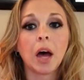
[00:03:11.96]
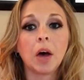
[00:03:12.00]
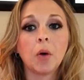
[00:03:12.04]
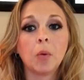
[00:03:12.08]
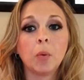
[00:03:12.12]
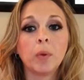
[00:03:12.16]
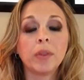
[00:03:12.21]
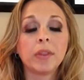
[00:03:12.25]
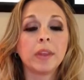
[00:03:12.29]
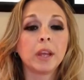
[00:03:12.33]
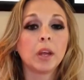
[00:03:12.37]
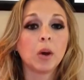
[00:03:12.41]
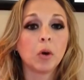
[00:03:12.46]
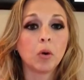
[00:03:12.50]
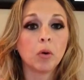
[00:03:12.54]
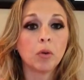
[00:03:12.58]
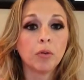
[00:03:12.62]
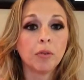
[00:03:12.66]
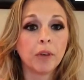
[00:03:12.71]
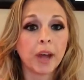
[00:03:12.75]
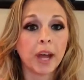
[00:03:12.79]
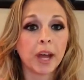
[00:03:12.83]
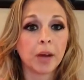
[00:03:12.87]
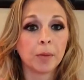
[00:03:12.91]
with the whole
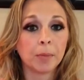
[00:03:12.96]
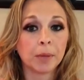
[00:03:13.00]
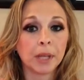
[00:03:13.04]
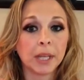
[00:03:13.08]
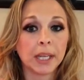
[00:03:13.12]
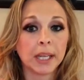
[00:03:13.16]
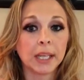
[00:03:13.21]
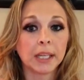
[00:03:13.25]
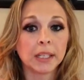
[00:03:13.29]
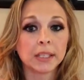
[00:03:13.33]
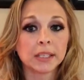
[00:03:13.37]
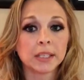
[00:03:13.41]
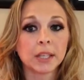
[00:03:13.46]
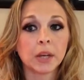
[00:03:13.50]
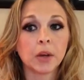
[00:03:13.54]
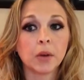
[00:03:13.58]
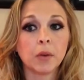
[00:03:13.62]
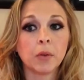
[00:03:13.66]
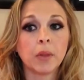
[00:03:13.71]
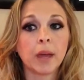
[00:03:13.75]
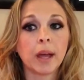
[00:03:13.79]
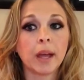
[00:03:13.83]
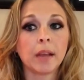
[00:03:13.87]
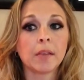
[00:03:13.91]
family,
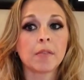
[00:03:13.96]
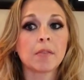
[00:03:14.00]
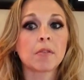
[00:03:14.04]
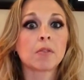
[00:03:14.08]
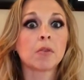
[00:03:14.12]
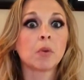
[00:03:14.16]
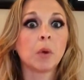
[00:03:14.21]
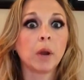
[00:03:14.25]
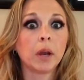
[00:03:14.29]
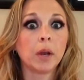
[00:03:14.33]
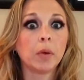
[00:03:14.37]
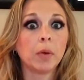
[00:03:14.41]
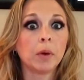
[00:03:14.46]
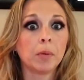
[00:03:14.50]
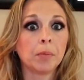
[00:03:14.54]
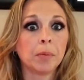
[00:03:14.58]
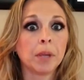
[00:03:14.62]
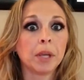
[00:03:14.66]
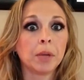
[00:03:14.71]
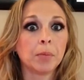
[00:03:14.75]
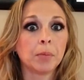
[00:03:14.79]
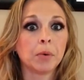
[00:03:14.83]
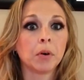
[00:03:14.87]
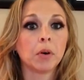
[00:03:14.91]
so that's 21
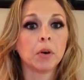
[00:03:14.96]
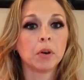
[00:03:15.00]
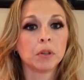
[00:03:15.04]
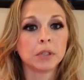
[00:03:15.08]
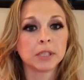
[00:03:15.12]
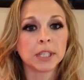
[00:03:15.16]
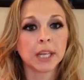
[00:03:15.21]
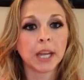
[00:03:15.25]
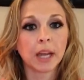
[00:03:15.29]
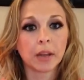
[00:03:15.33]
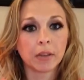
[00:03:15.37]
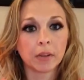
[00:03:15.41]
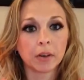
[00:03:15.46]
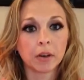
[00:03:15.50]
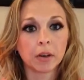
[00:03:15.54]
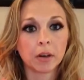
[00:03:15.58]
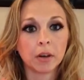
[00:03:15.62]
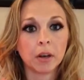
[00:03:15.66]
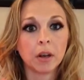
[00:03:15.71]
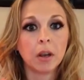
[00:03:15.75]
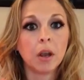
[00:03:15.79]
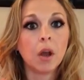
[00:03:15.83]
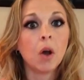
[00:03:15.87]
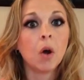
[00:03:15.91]
people all together.
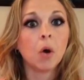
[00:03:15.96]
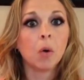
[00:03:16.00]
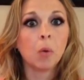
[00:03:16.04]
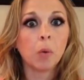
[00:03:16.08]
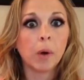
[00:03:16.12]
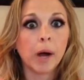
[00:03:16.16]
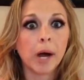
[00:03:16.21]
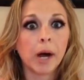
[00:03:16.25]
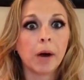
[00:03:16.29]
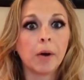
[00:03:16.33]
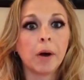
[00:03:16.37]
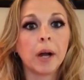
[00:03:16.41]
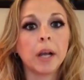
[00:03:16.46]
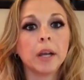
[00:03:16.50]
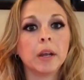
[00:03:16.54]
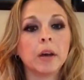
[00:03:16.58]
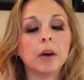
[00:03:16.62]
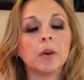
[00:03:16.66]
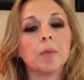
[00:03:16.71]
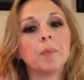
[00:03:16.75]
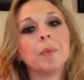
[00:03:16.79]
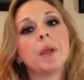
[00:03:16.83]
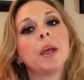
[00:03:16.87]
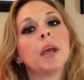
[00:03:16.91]
Wow, I
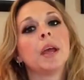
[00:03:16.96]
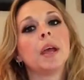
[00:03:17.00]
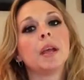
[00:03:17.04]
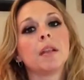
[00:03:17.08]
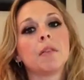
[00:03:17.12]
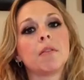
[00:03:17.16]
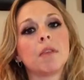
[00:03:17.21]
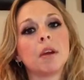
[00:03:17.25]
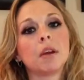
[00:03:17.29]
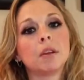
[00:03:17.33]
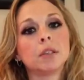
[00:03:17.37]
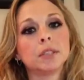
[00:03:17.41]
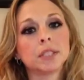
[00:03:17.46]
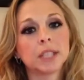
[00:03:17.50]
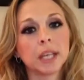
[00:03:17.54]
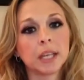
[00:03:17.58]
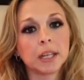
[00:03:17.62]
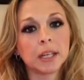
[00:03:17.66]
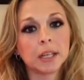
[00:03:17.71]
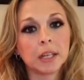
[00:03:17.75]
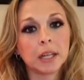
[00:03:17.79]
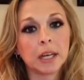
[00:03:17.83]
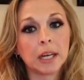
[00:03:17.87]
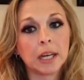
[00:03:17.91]
know. It sounds like
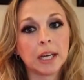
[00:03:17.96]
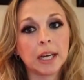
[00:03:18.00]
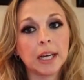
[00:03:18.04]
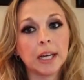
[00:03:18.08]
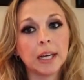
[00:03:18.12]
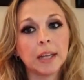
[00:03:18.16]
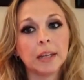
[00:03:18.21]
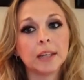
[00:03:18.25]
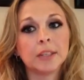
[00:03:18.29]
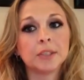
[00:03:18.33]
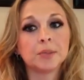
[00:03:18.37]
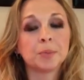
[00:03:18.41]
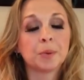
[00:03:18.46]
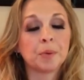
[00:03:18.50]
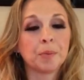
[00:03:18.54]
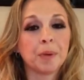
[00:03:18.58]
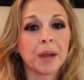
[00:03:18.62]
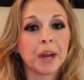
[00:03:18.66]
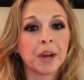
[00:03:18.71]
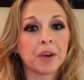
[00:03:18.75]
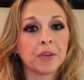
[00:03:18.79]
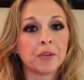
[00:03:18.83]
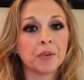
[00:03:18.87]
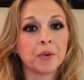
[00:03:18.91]
a lot to
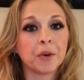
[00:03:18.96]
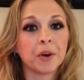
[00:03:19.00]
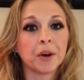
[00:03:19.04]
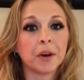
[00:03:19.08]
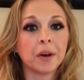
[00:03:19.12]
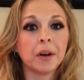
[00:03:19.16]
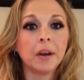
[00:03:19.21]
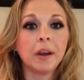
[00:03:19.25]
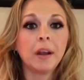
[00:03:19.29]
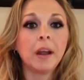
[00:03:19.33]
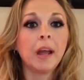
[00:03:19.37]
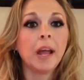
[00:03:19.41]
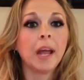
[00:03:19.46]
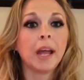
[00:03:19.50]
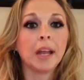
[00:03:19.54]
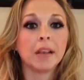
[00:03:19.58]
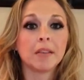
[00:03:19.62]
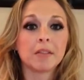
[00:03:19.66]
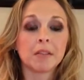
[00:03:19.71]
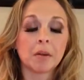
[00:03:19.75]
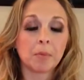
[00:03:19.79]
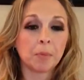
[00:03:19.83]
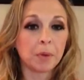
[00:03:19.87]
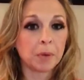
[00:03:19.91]
prepare for, and
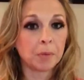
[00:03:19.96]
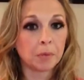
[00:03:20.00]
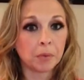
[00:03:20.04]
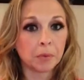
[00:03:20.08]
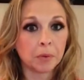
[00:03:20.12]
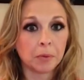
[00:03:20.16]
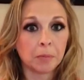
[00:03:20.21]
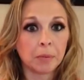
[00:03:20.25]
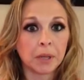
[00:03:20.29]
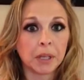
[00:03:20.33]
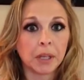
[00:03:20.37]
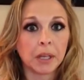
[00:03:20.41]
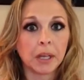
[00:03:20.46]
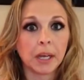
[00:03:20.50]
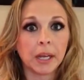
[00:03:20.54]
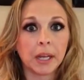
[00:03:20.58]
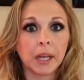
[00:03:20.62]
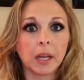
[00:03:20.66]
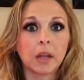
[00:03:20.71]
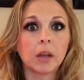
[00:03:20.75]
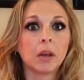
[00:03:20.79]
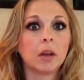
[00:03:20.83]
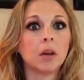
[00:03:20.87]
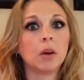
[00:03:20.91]
some people would be
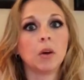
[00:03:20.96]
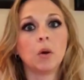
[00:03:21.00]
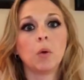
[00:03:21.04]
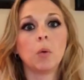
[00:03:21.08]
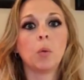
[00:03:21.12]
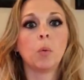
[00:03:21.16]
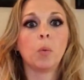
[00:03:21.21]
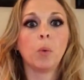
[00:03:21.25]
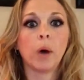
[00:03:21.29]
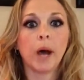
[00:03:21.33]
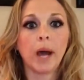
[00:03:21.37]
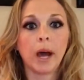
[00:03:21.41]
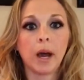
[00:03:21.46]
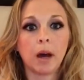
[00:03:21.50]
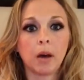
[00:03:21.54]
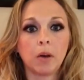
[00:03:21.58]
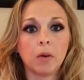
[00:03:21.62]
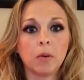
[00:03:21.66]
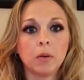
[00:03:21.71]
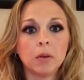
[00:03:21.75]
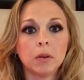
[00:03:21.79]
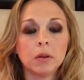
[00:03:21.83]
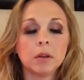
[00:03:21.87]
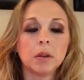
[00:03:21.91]
like,
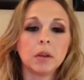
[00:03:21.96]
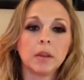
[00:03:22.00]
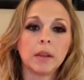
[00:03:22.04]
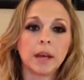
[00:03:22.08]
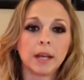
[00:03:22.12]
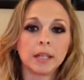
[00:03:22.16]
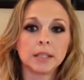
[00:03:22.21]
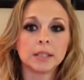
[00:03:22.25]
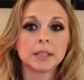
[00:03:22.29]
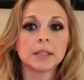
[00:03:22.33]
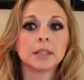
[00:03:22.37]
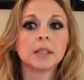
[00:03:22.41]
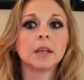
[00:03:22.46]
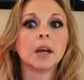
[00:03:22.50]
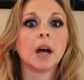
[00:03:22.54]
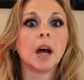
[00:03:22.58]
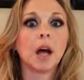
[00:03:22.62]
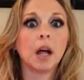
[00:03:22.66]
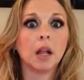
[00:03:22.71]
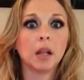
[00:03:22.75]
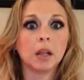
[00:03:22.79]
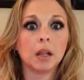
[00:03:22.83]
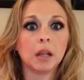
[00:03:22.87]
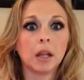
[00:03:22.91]
wow, that's
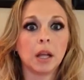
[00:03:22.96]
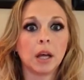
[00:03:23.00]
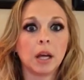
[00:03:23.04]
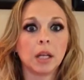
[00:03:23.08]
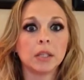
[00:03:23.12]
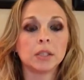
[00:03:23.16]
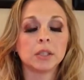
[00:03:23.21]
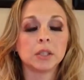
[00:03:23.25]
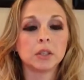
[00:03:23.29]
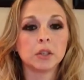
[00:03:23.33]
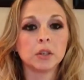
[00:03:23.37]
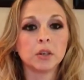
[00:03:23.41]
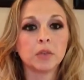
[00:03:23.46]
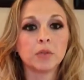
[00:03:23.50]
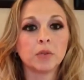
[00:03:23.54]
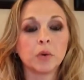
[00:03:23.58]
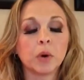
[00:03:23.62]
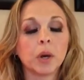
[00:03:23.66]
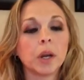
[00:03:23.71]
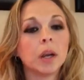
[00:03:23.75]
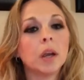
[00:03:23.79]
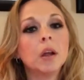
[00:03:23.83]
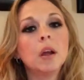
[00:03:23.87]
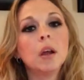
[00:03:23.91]
a lot to cook
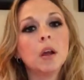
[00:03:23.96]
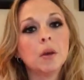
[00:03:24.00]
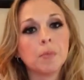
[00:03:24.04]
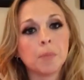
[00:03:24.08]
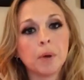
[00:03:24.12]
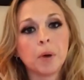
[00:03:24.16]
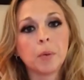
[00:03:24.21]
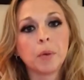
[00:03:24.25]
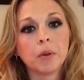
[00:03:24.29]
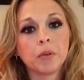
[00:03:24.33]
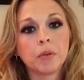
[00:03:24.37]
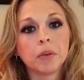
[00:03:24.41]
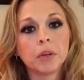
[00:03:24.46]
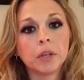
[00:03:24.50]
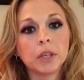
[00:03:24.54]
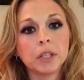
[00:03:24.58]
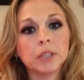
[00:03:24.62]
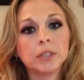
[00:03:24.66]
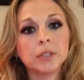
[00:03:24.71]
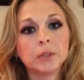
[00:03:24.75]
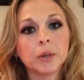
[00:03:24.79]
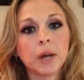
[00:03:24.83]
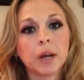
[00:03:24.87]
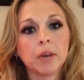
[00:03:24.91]
for. But we really
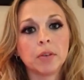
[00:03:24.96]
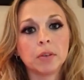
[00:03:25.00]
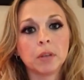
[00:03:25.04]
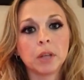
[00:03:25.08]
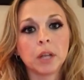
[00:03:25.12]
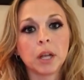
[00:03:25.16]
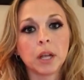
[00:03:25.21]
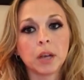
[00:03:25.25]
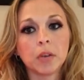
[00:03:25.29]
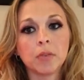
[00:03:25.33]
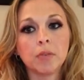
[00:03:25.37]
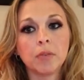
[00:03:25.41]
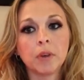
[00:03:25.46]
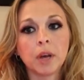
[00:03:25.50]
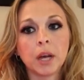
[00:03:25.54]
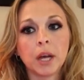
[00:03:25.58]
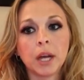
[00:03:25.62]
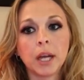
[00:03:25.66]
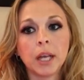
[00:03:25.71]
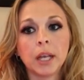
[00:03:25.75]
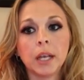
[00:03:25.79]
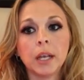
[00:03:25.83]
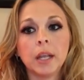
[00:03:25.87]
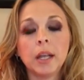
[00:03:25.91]
do have a lot of
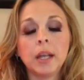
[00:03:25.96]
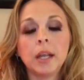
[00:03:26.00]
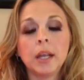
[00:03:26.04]
fun,